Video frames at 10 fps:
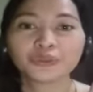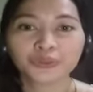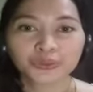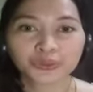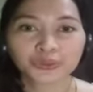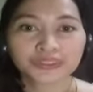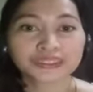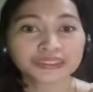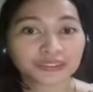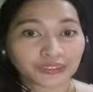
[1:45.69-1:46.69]
Two is
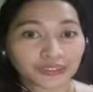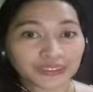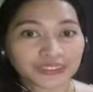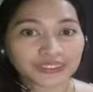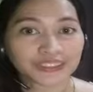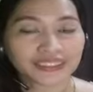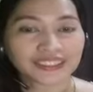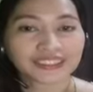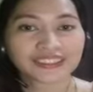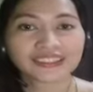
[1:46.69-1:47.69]
dos.
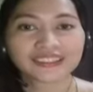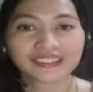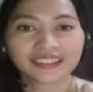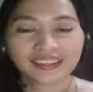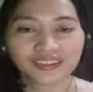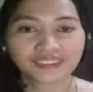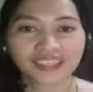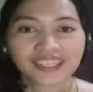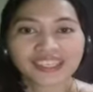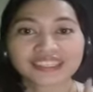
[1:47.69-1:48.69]

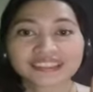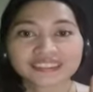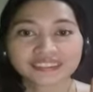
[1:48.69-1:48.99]
Three is